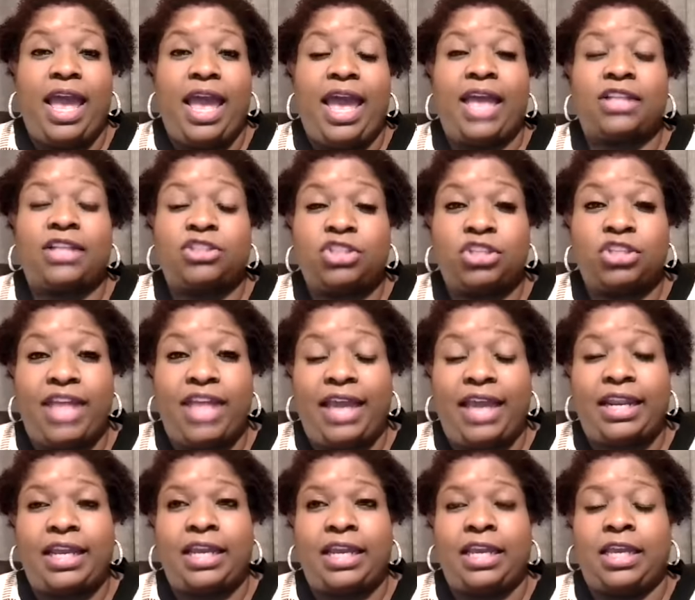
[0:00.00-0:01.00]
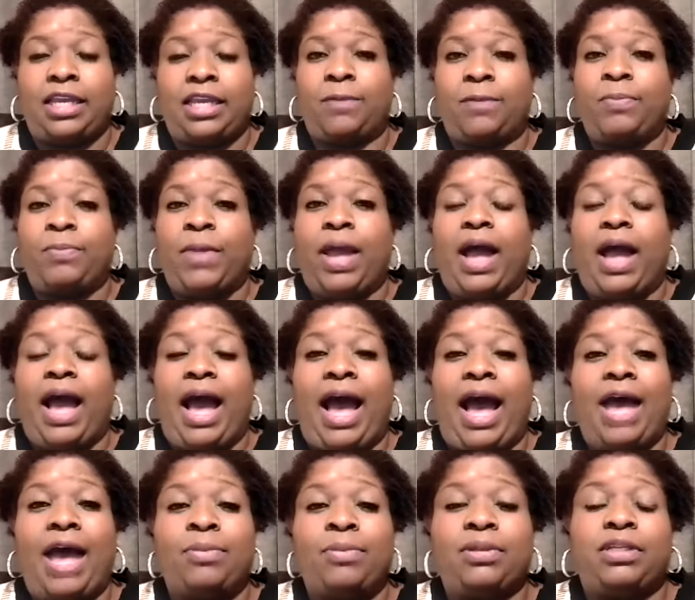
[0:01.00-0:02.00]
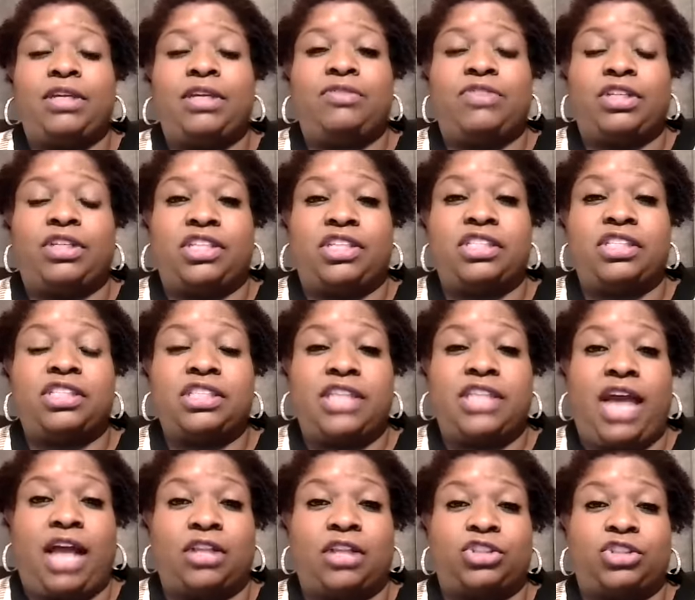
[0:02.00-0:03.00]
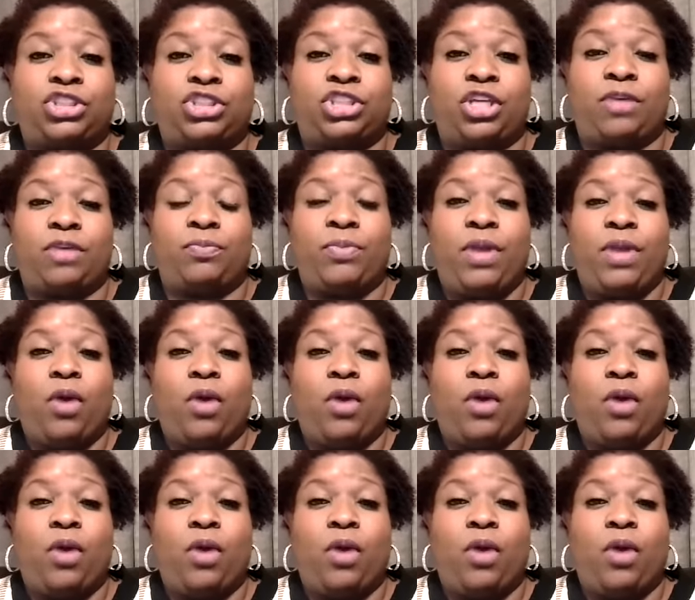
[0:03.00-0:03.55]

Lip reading: And to that end, I believe that this scholarship